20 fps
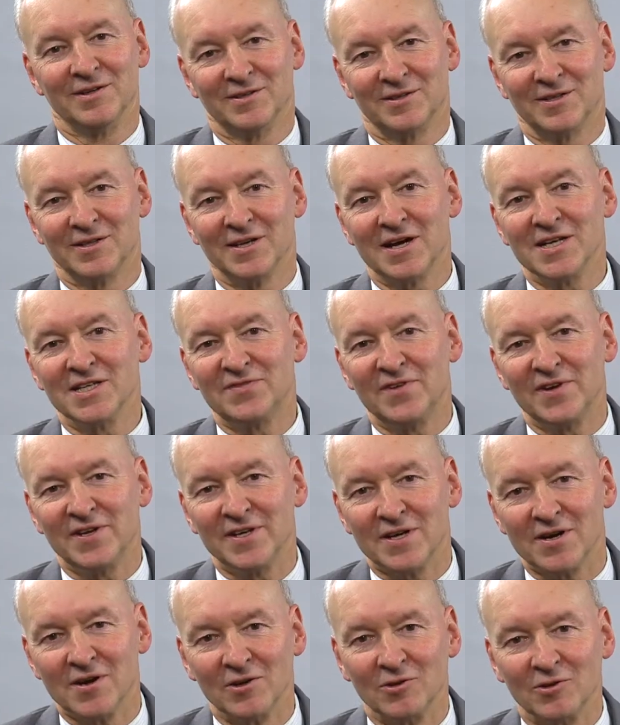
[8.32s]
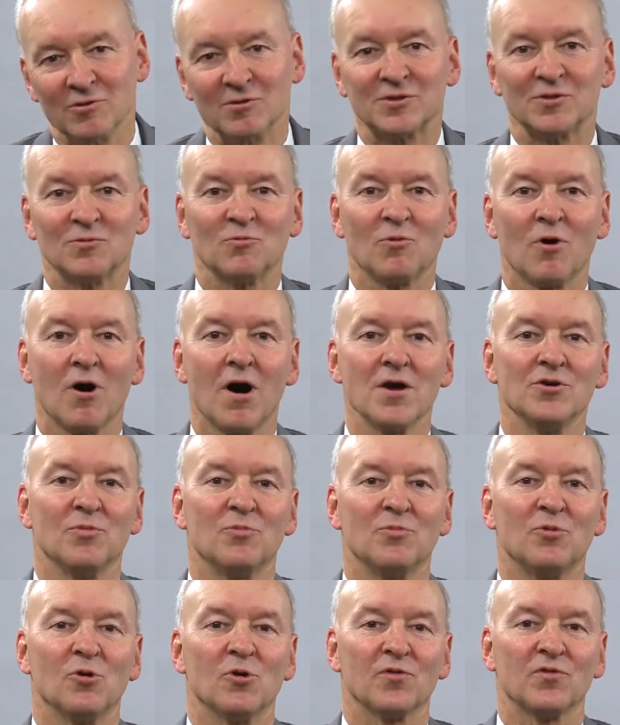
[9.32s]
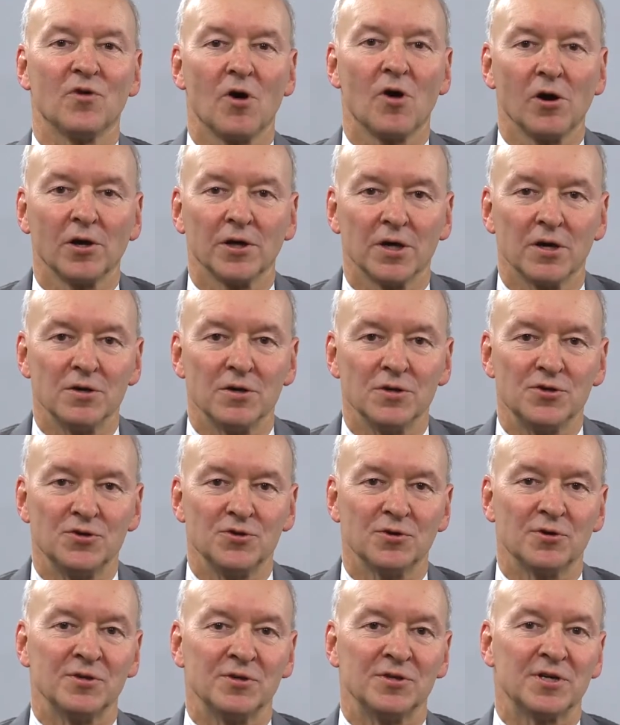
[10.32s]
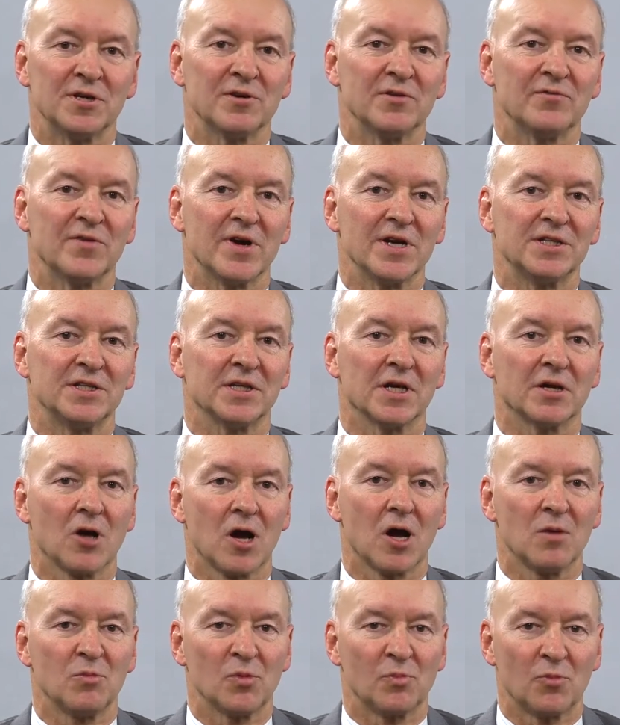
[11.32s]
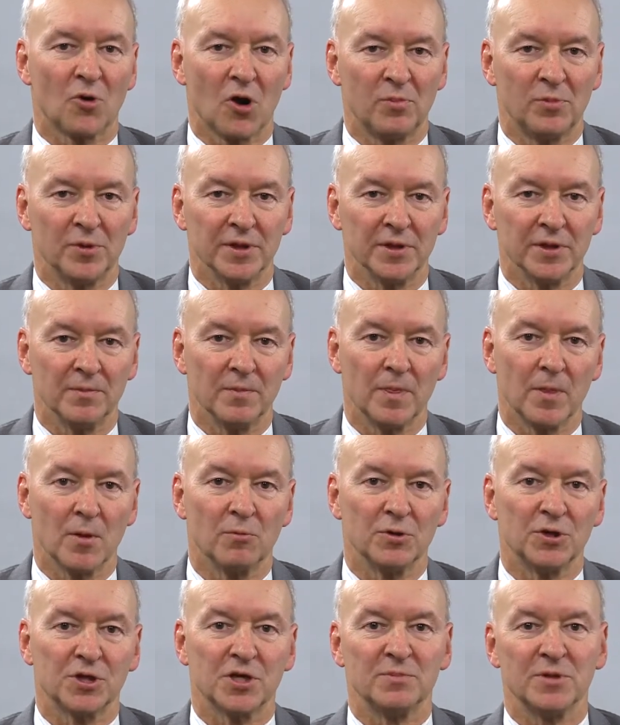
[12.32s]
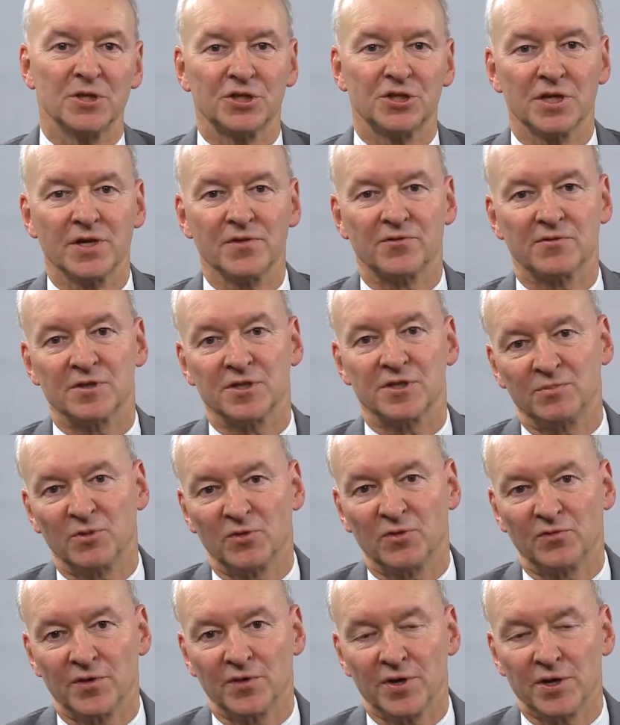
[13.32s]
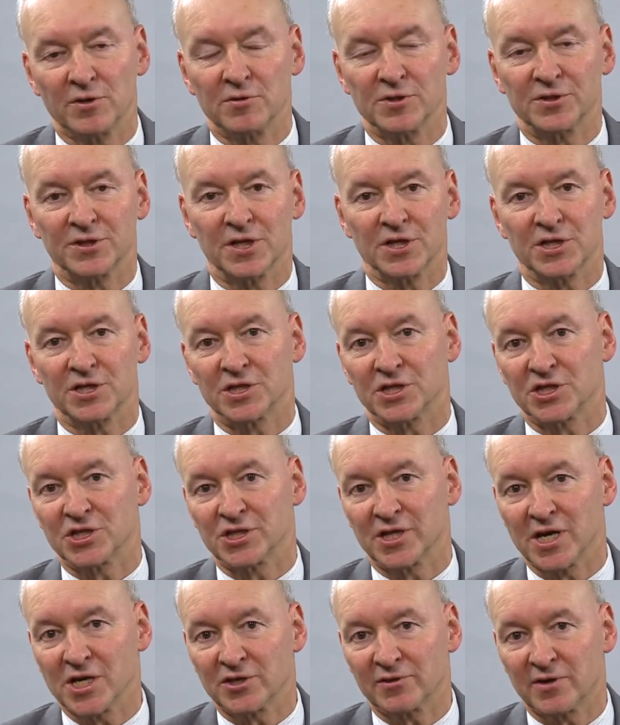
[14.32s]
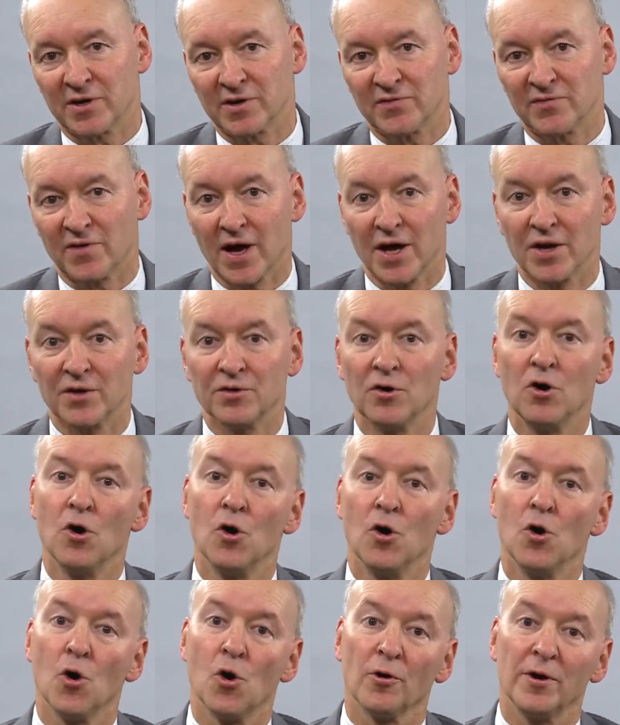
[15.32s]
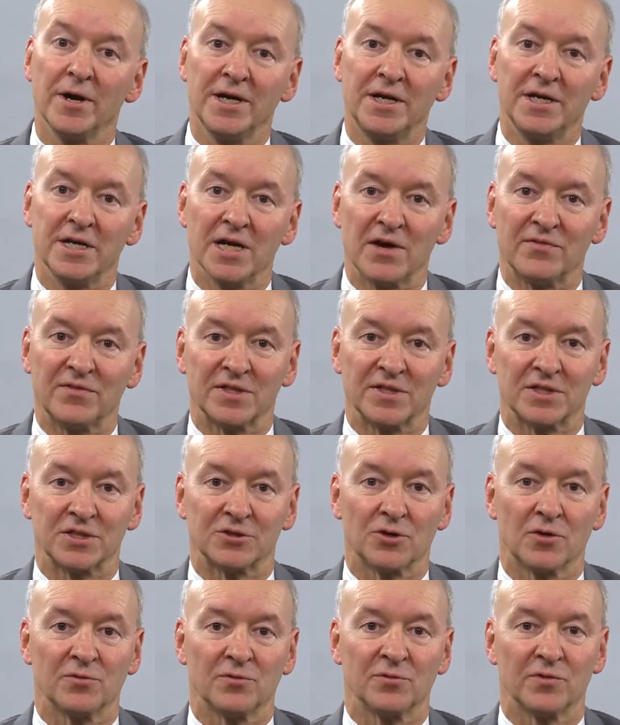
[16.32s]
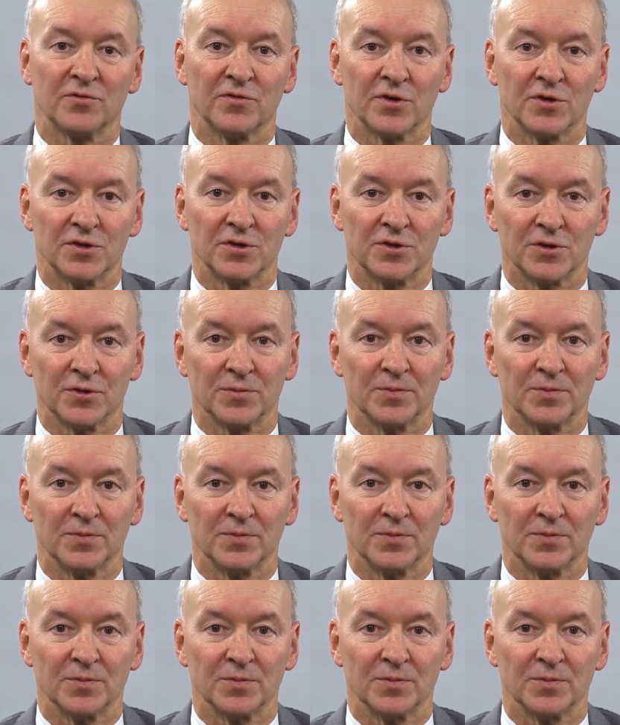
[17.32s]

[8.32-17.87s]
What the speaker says: Today's video looks at why your portfolio should consider investing in global property, which can be achieved through a simple vehicle such as an exchange-traded fund, or ETF as it's often referred to.